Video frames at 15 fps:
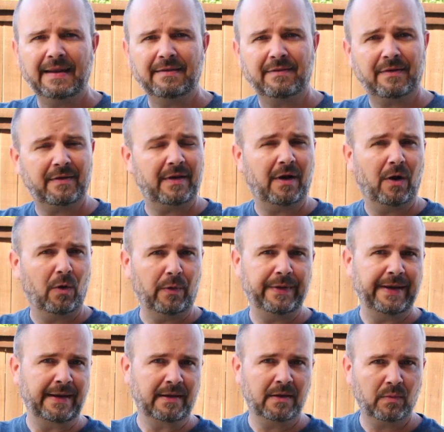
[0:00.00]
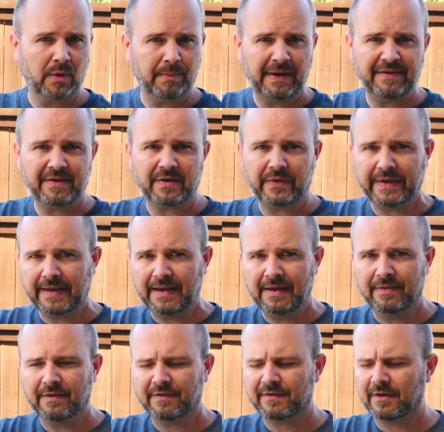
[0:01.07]
it's holding. We're basically
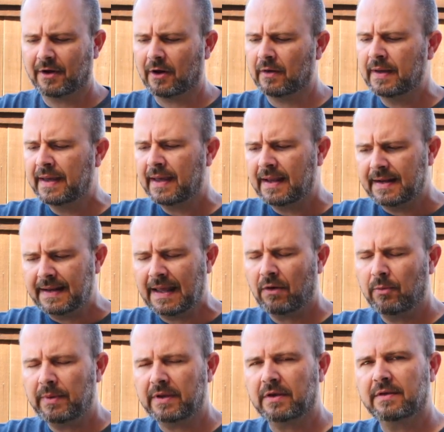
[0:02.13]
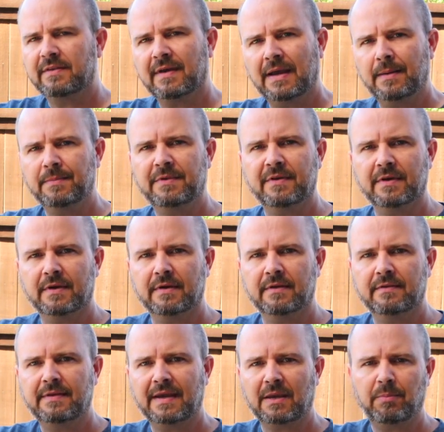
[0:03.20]
in the stall. Now would be a good time to
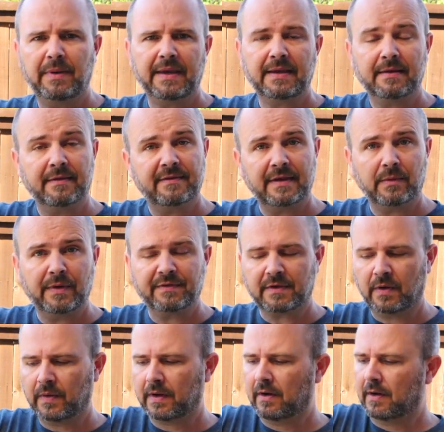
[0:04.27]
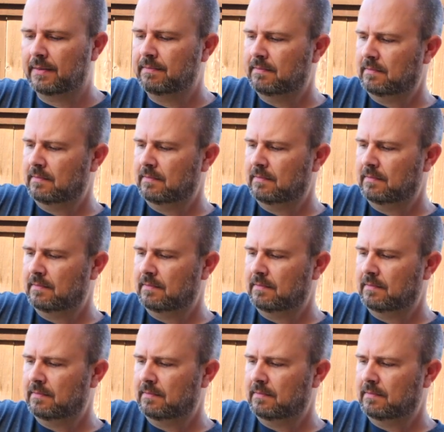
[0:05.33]
take a peek and see what's going on.